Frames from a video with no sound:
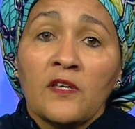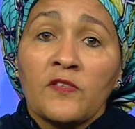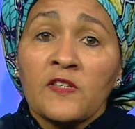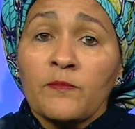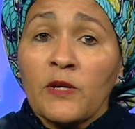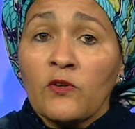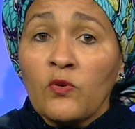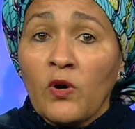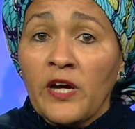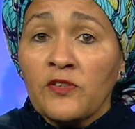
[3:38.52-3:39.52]
This may
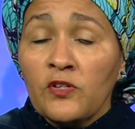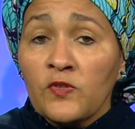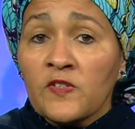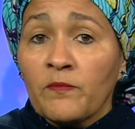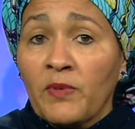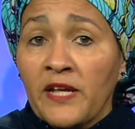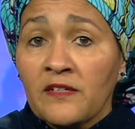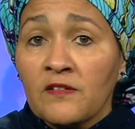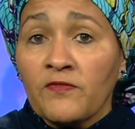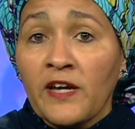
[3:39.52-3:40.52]
require the use of
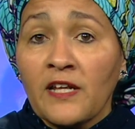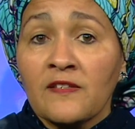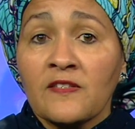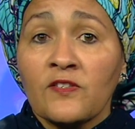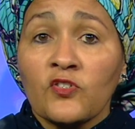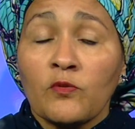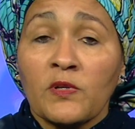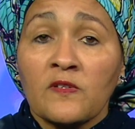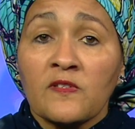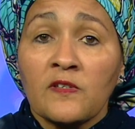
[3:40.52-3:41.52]
blended finance
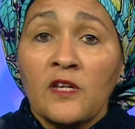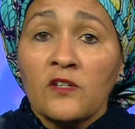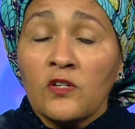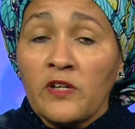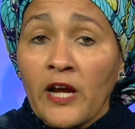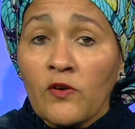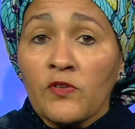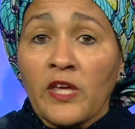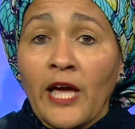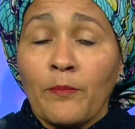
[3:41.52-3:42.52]
instruments to narrow
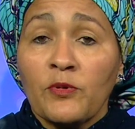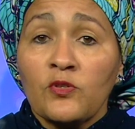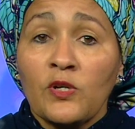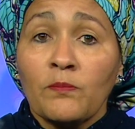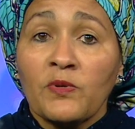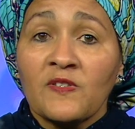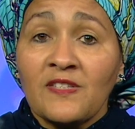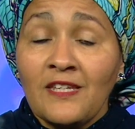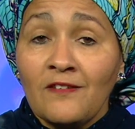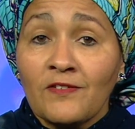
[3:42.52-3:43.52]
the gap between
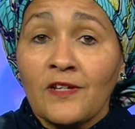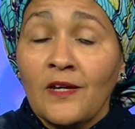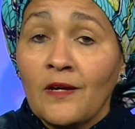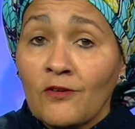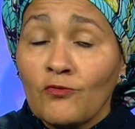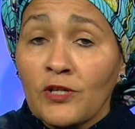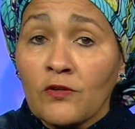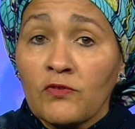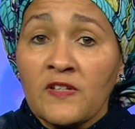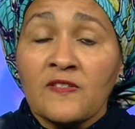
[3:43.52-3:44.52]
perceived and real
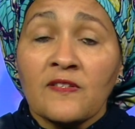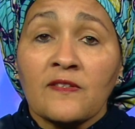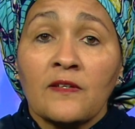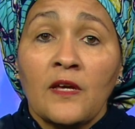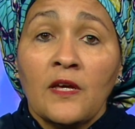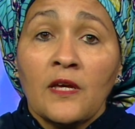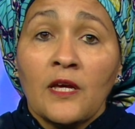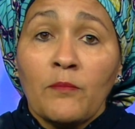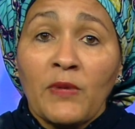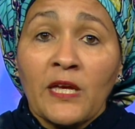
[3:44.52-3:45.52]
risks
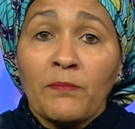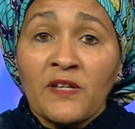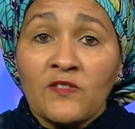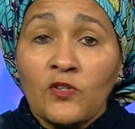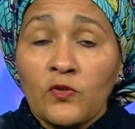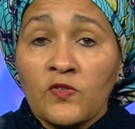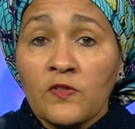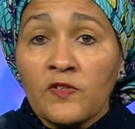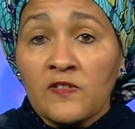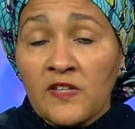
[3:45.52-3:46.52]
and make best use
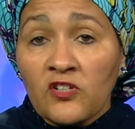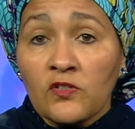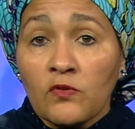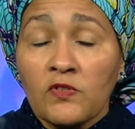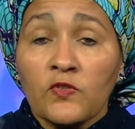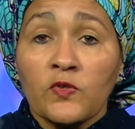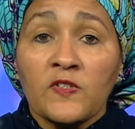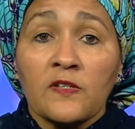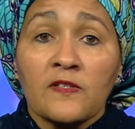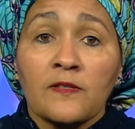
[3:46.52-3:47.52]
of concessional
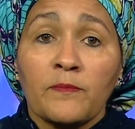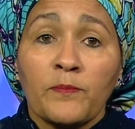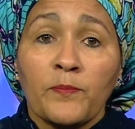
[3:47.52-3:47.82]
resources.